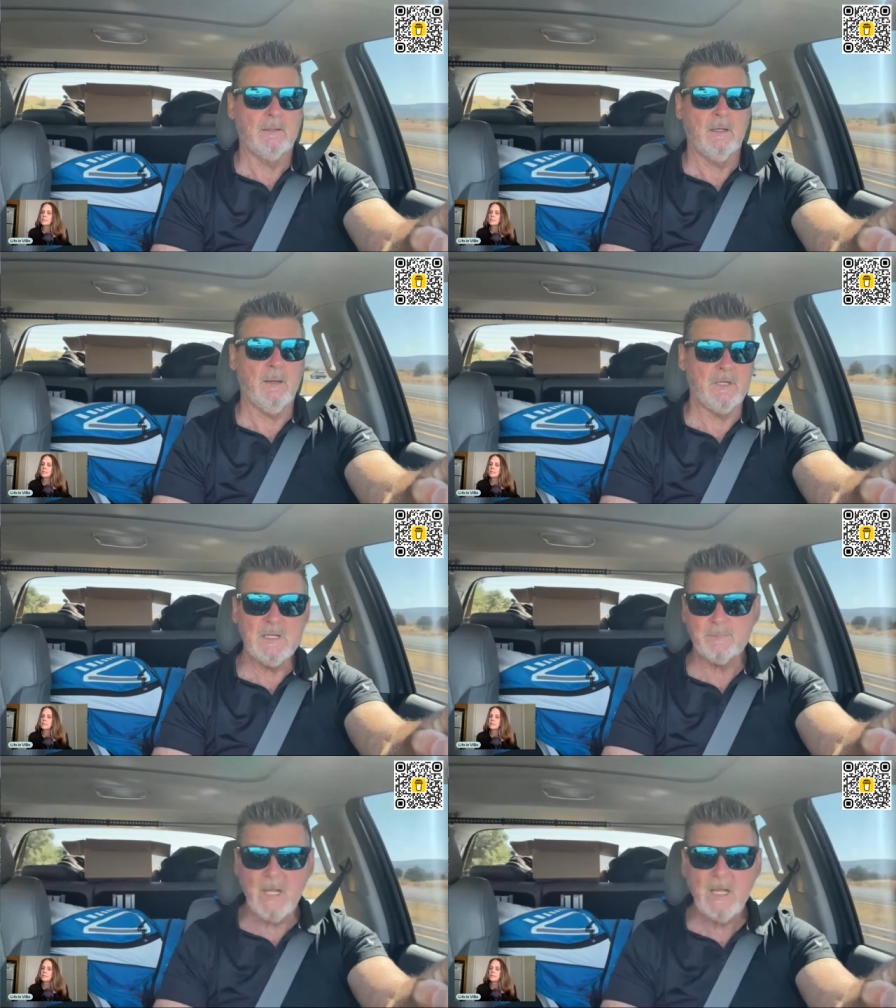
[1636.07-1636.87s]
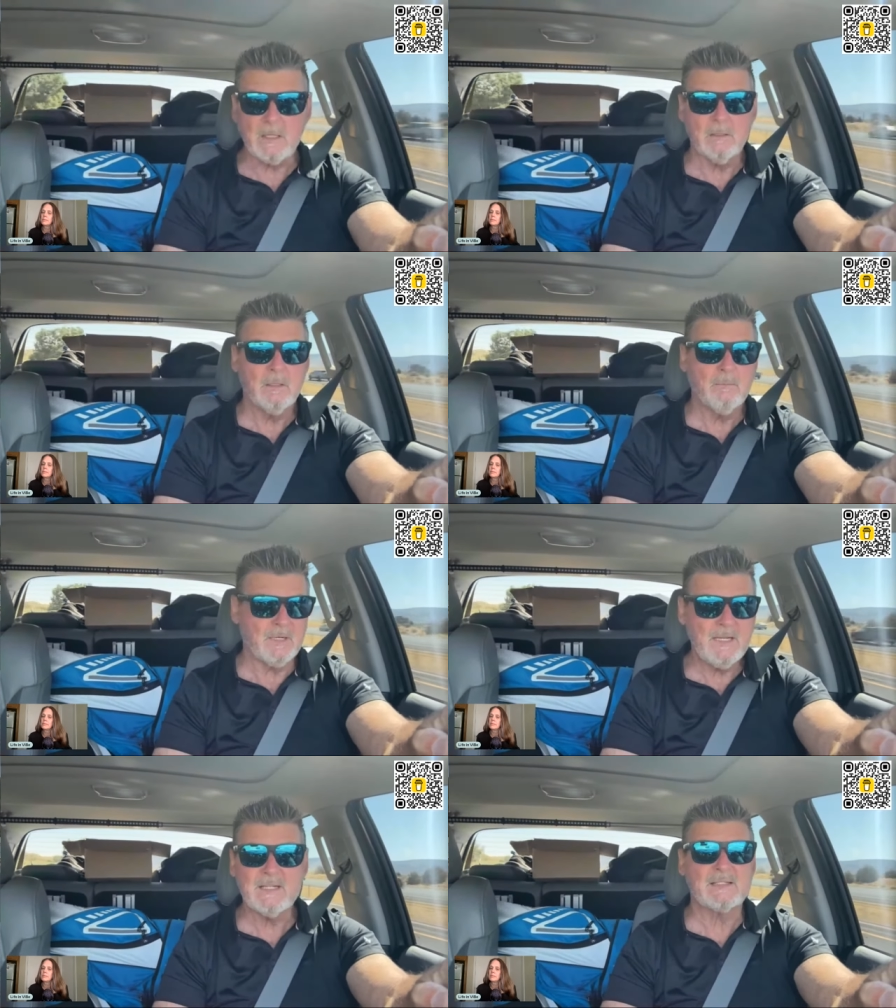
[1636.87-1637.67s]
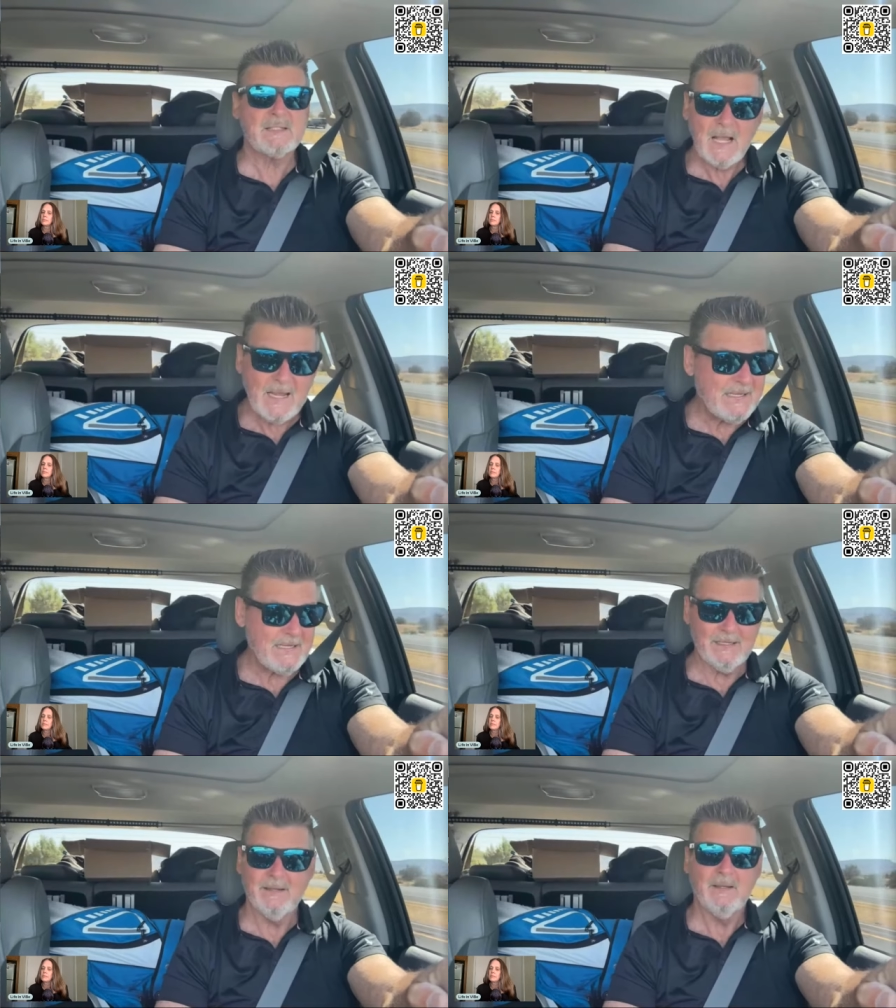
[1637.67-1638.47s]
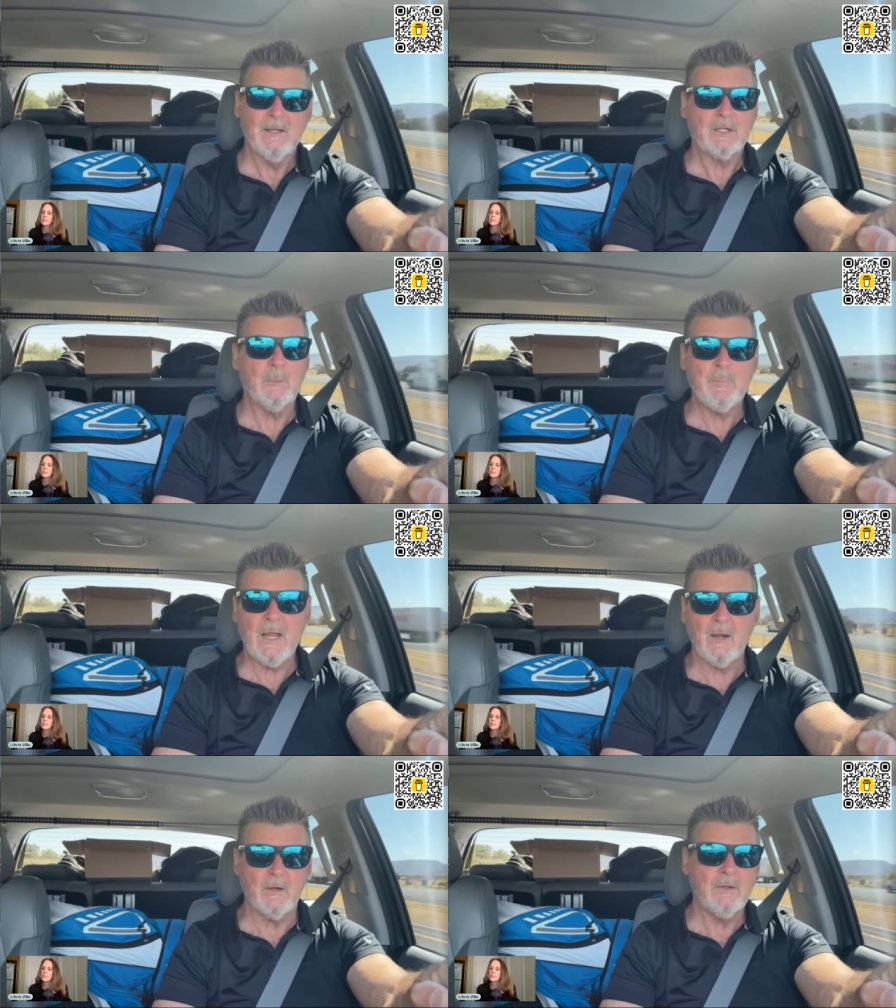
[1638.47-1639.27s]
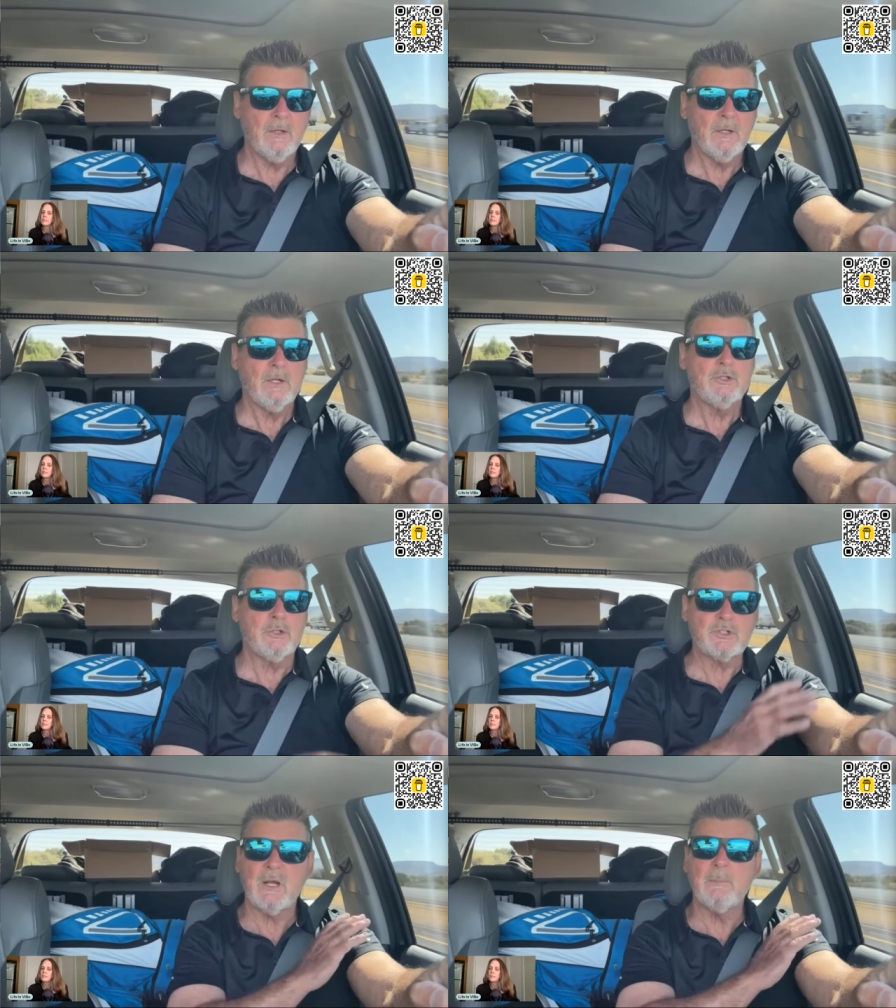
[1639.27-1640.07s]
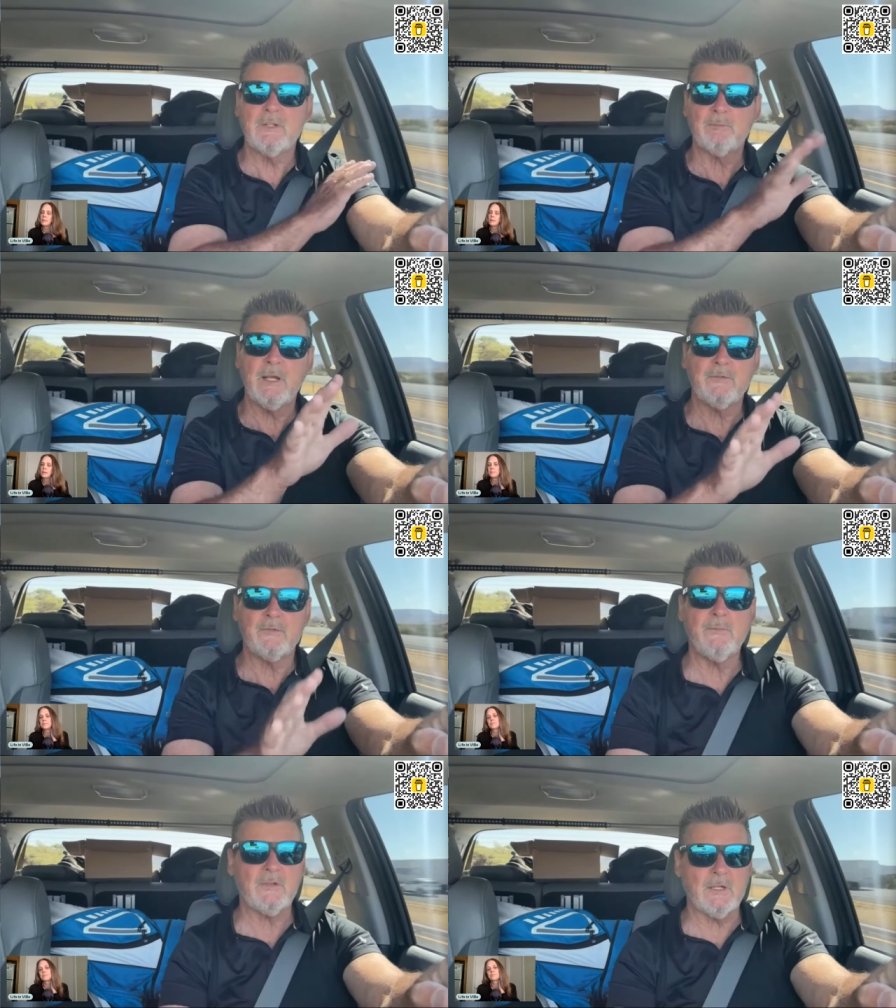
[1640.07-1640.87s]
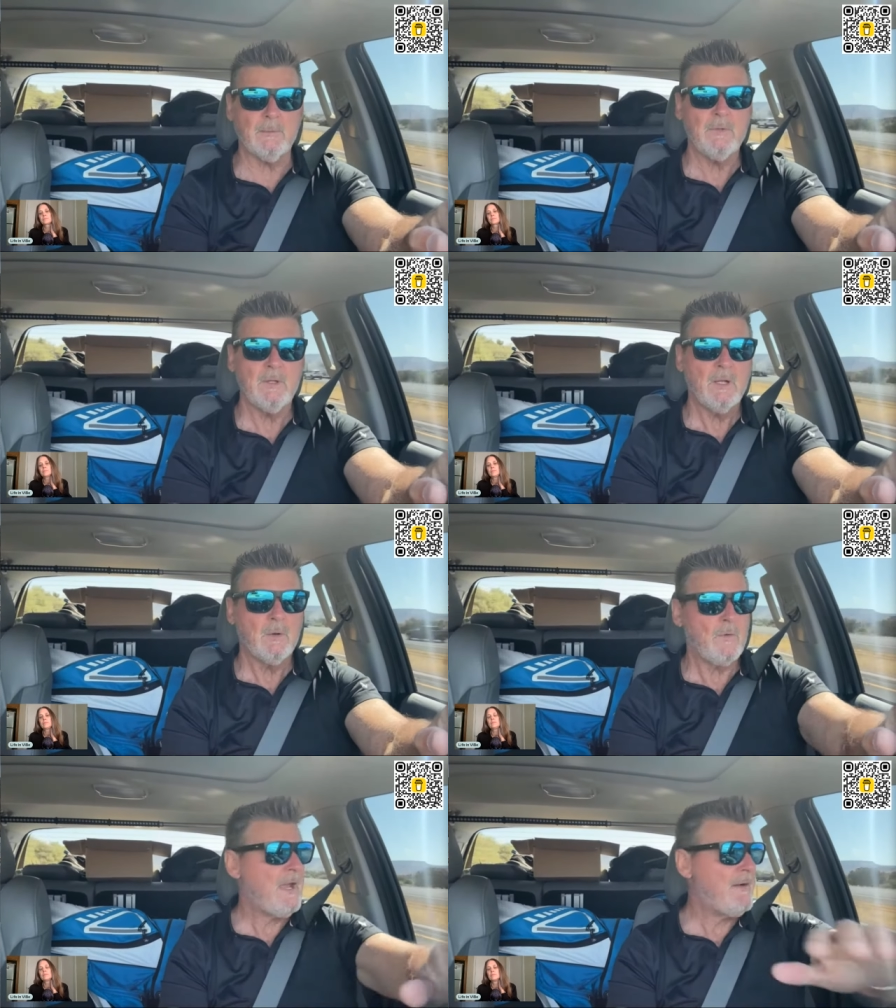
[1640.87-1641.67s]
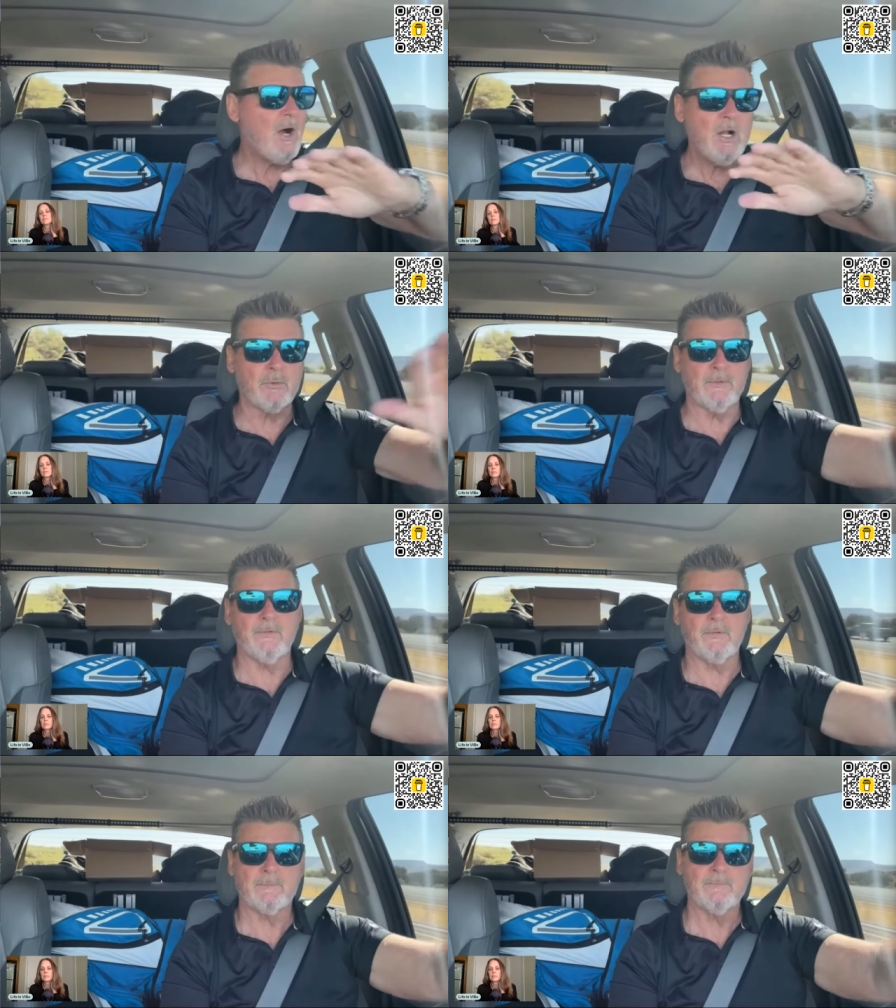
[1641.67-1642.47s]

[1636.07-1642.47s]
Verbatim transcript: I mean, he's big, but he is tiny compared to some of these places you've seen them where they have hundreds.